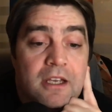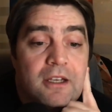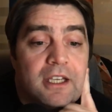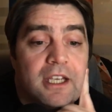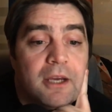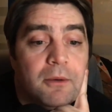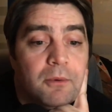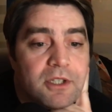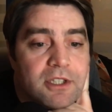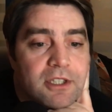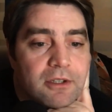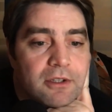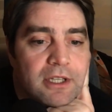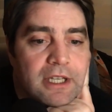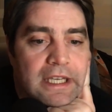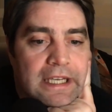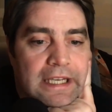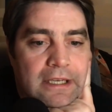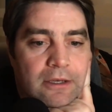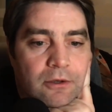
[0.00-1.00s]
yeah, we're still
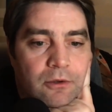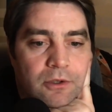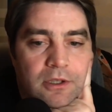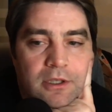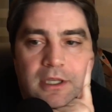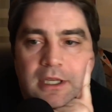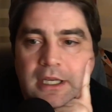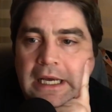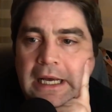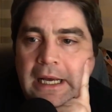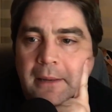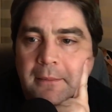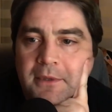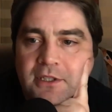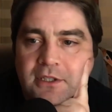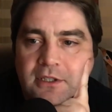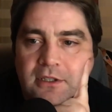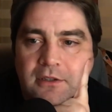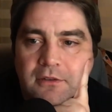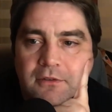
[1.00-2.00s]
at 8 on
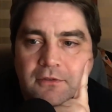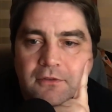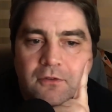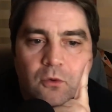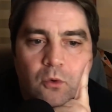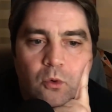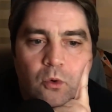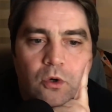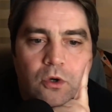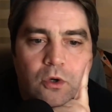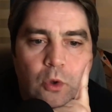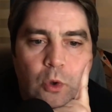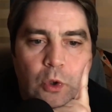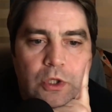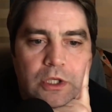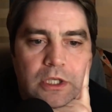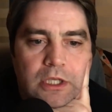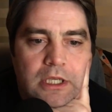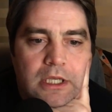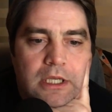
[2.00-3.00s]
Amazon and 4
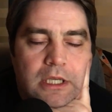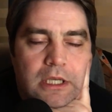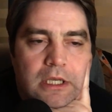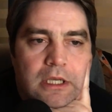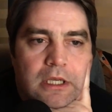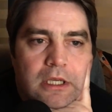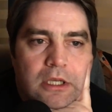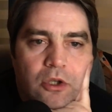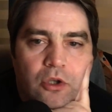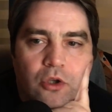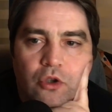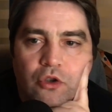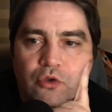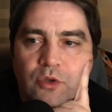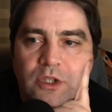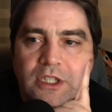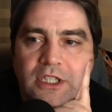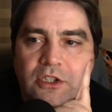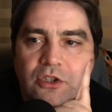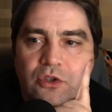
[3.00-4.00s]
on
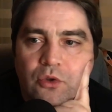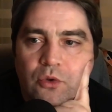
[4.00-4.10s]
Goodreads.